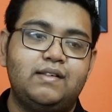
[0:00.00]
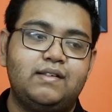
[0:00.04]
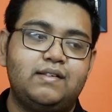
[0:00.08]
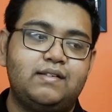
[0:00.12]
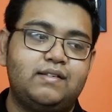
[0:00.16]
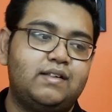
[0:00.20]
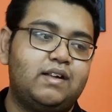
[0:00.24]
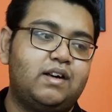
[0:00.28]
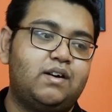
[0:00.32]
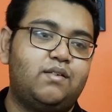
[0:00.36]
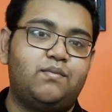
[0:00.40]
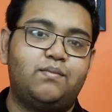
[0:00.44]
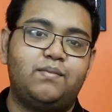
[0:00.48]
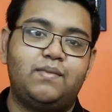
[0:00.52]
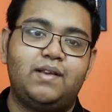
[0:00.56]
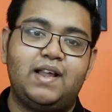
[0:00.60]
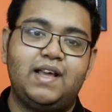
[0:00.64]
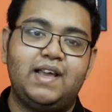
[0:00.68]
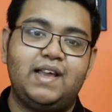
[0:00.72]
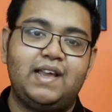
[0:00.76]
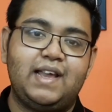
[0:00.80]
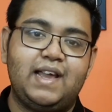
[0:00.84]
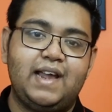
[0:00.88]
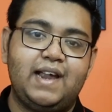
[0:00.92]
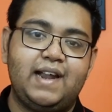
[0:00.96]
some
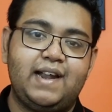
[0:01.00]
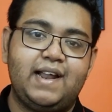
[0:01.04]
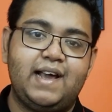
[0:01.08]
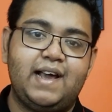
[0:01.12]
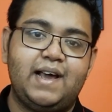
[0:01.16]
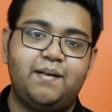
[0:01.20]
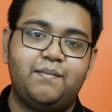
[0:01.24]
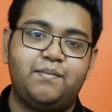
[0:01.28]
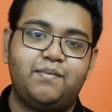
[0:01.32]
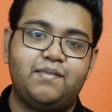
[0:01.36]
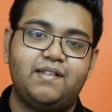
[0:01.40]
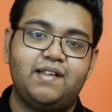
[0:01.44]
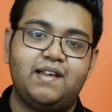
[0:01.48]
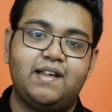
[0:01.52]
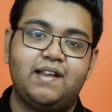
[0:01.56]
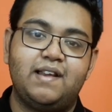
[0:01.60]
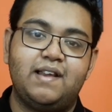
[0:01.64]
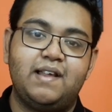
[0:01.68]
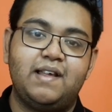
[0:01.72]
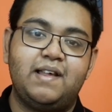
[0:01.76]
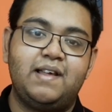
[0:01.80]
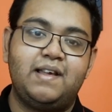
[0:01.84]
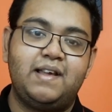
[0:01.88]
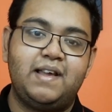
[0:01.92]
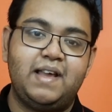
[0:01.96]
like Get apps and
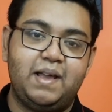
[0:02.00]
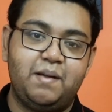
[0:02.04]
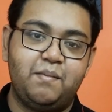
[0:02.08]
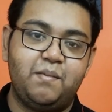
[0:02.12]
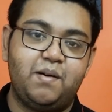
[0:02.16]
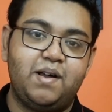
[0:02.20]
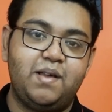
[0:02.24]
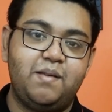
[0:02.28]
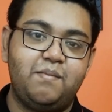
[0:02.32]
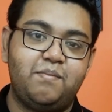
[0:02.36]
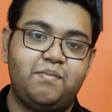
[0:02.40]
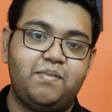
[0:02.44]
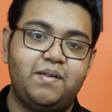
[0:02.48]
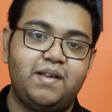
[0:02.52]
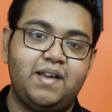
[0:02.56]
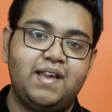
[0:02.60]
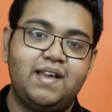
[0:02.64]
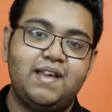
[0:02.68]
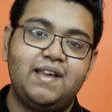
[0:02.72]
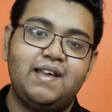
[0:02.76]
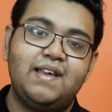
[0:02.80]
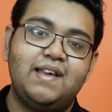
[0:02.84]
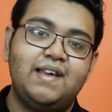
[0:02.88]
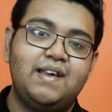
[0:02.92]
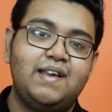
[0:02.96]
MI
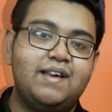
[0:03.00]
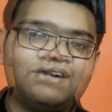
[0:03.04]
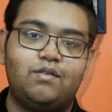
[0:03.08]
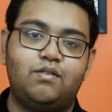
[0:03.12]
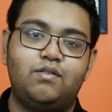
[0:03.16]
Pay,